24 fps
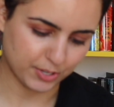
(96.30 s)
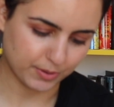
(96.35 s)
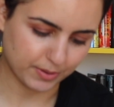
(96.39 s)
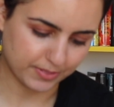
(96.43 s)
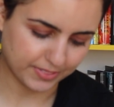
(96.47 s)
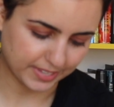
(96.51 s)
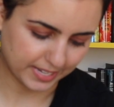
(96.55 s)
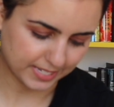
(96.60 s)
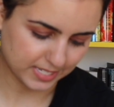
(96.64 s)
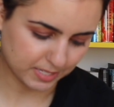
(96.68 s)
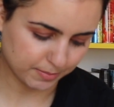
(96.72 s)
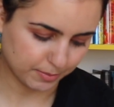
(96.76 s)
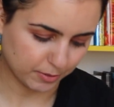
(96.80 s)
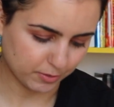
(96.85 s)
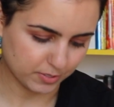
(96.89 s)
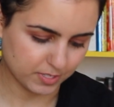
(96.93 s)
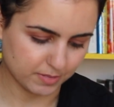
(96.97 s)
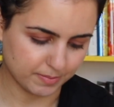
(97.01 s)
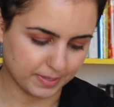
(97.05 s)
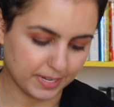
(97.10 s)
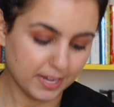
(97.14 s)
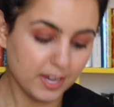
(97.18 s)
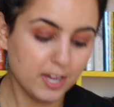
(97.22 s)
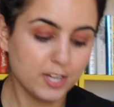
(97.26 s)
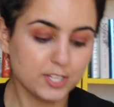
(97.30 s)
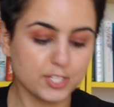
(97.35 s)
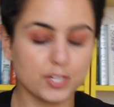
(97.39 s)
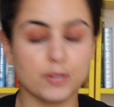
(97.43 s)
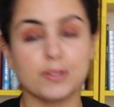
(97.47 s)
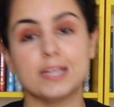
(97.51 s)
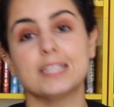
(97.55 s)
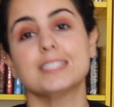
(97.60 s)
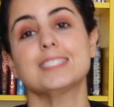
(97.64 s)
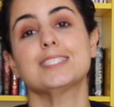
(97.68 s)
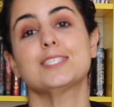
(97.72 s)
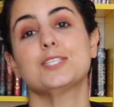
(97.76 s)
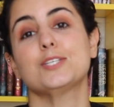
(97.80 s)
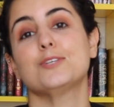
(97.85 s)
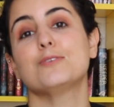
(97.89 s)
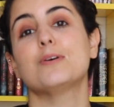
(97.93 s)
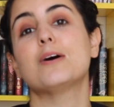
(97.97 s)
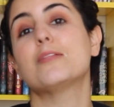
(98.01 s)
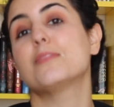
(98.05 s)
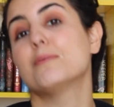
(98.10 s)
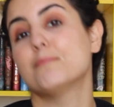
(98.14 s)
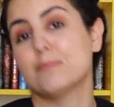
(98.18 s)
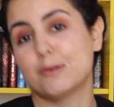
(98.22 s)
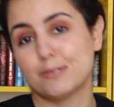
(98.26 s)
know what that's supposed to be. So let's do
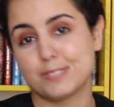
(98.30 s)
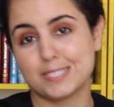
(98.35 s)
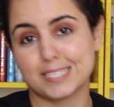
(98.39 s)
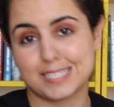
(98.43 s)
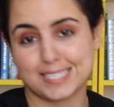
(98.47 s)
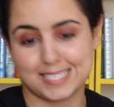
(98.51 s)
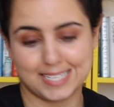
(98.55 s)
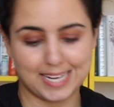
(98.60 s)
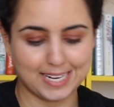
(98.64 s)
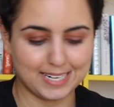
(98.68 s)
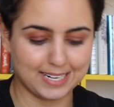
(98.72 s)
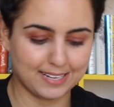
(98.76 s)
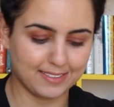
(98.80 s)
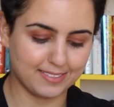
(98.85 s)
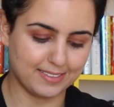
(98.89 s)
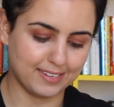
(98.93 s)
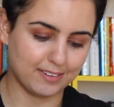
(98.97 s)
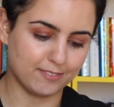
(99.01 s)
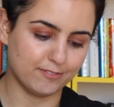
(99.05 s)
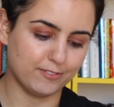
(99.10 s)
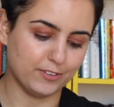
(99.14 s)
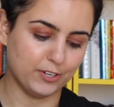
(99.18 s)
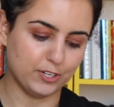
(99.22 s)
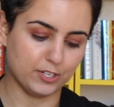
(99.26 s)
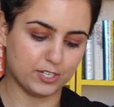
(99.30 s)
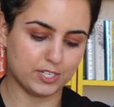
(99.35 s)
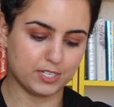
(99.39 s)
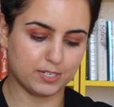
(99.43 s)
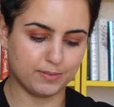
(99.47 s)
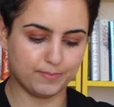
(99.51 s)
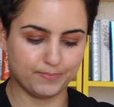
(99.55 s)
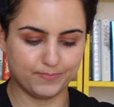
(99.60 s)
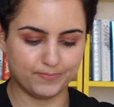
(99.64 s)
the most exciting thing first.